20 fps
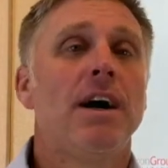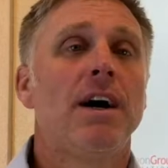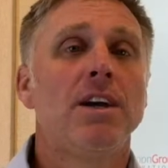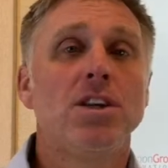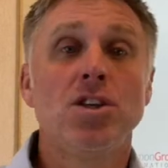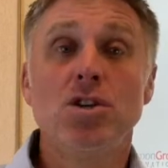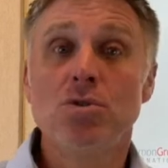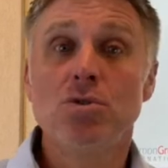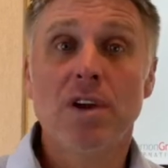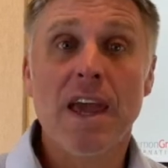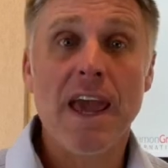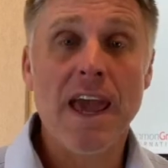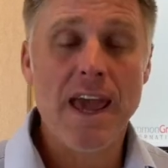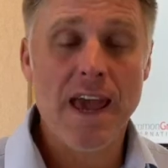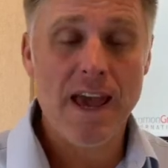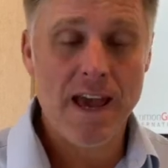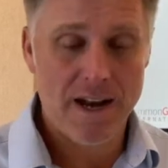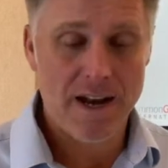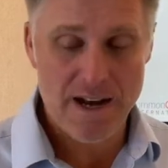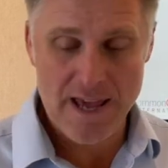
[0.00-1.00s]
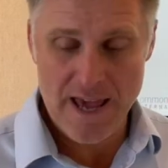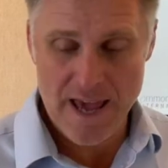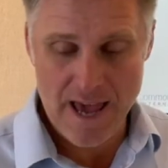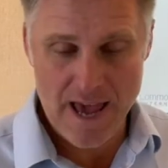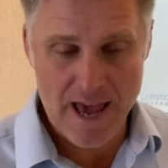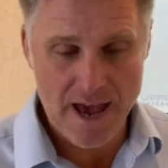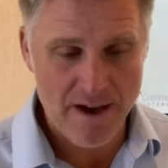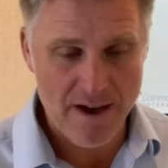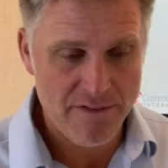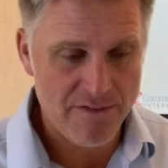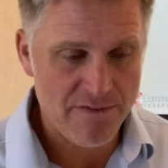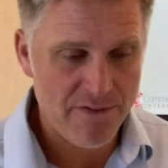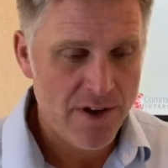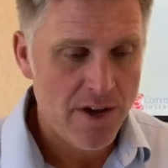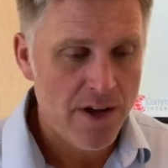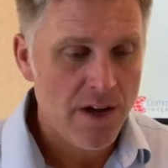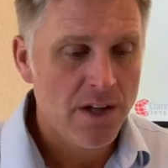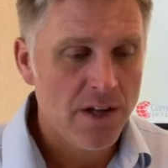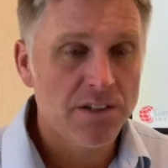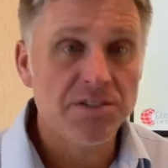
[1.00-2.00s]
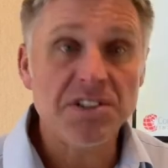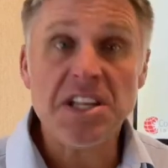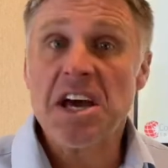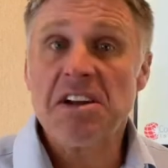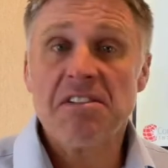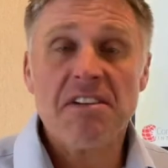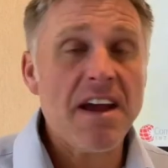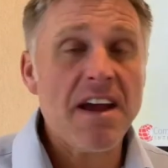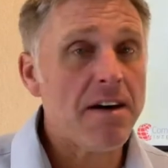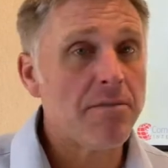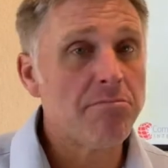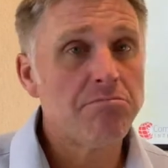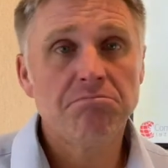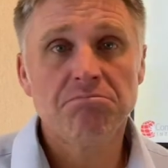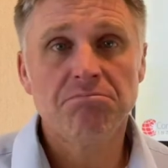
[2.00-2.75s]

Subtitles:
you can have, diarrea,